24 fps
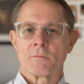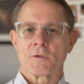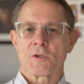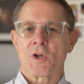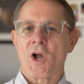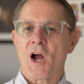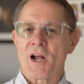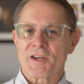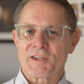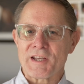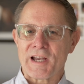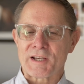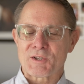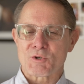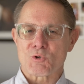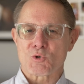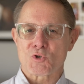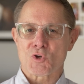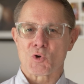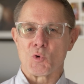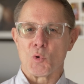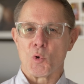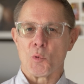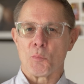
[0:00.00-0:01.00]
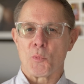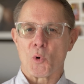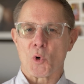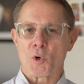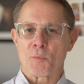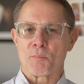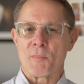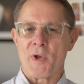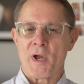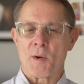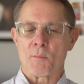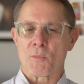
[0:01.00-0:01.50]
Contact your school
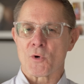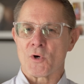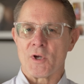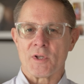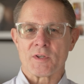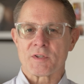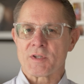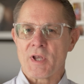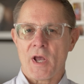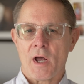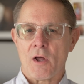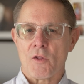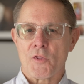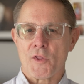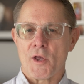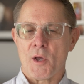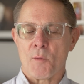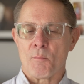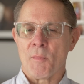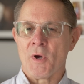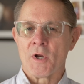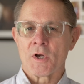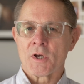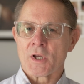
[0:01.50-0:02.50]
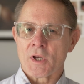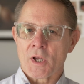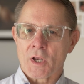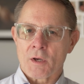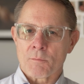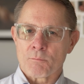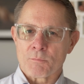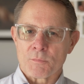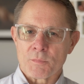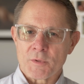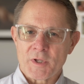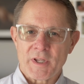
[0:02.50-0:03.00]
board member and tell them,
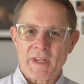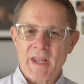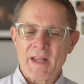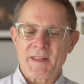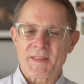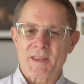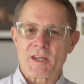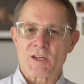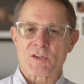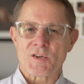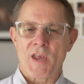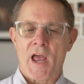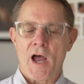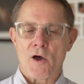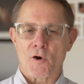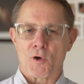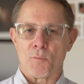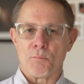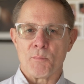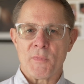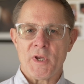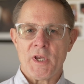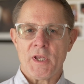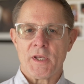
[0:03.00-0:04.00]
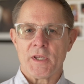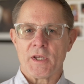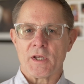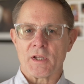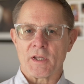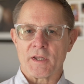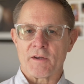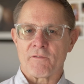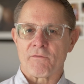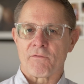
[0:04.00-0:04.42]
get this out immediately.